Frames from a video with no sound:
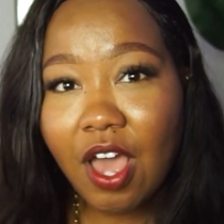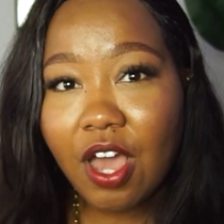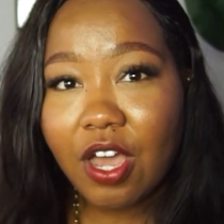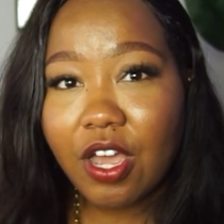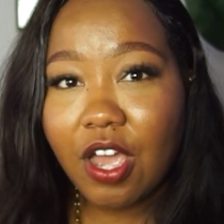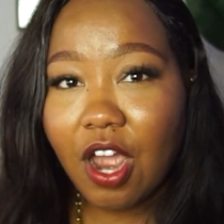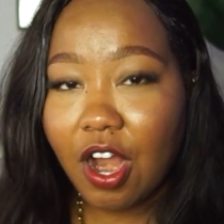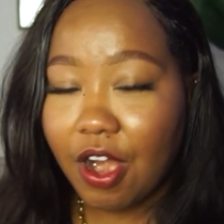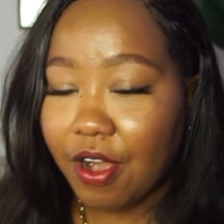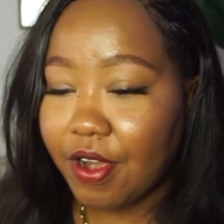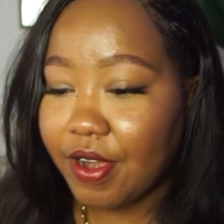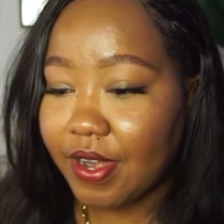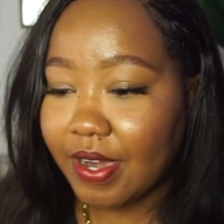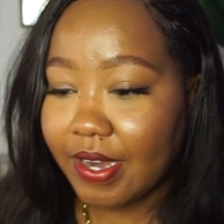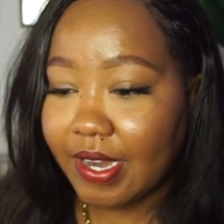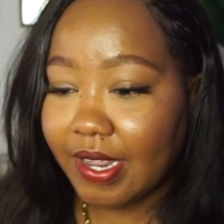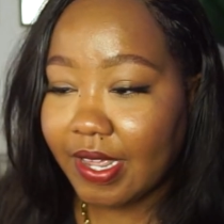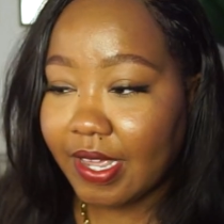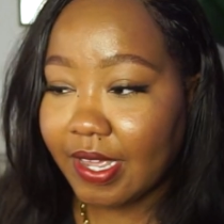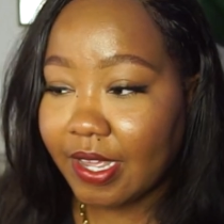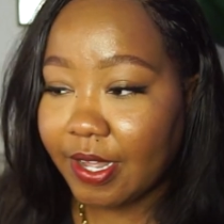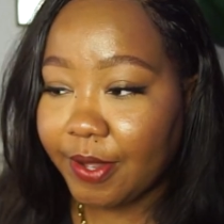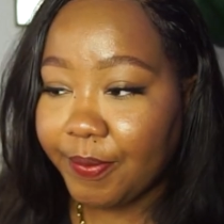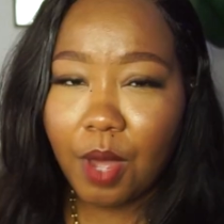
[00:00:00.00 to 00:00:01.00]

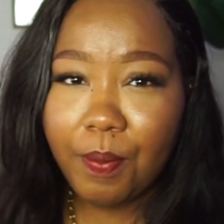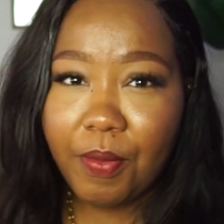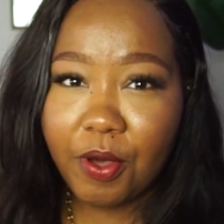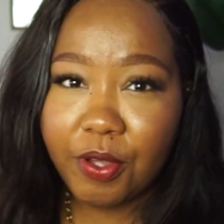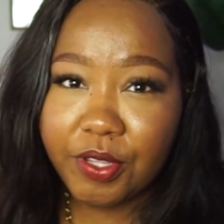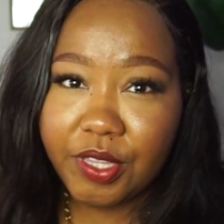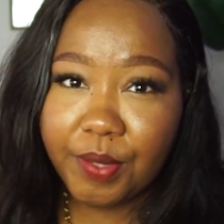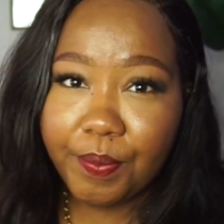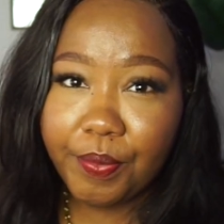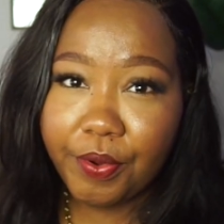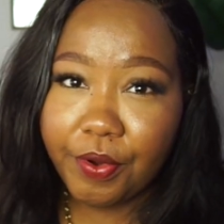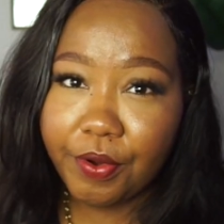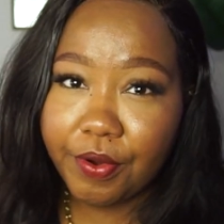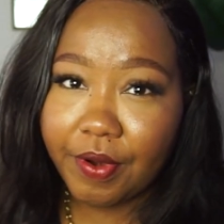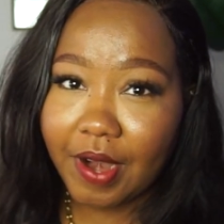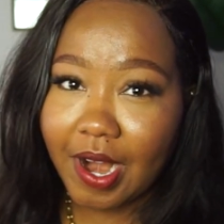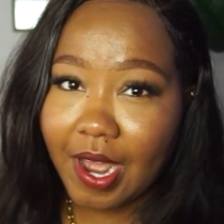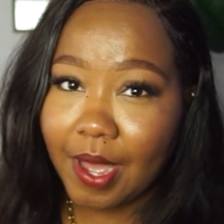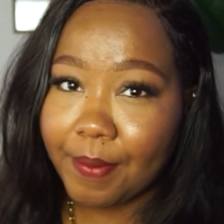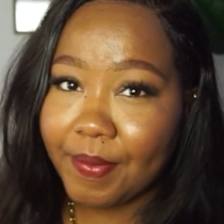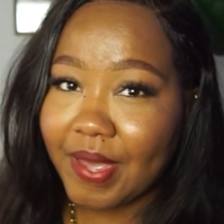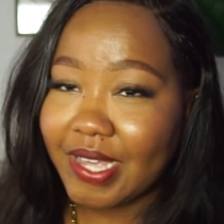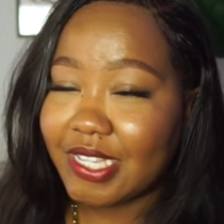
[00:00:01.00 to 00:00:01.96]
currently about the program,